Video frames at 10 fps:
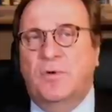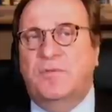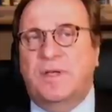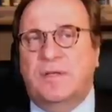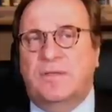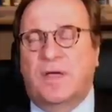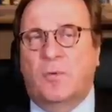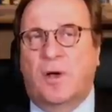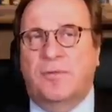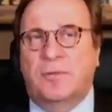moving in
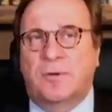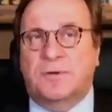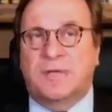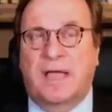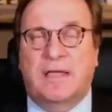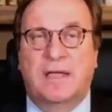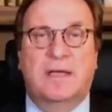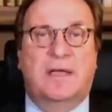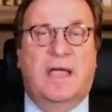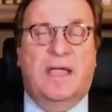Taiwan that looks like
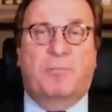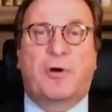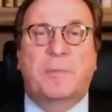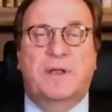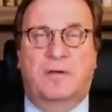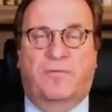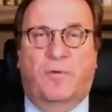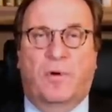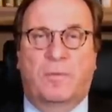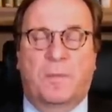a permanent
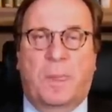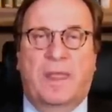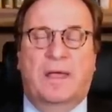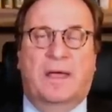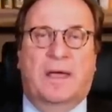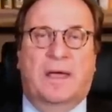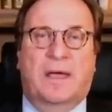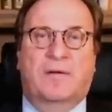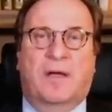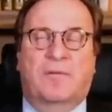form
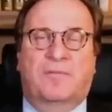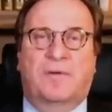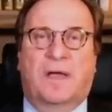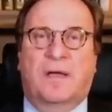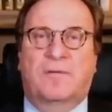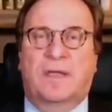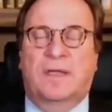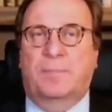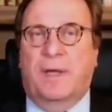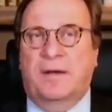uh, of, of
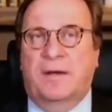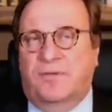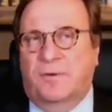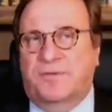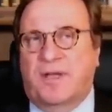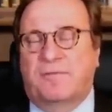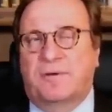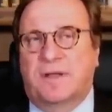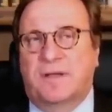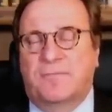independence or
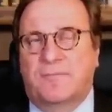sovereignty.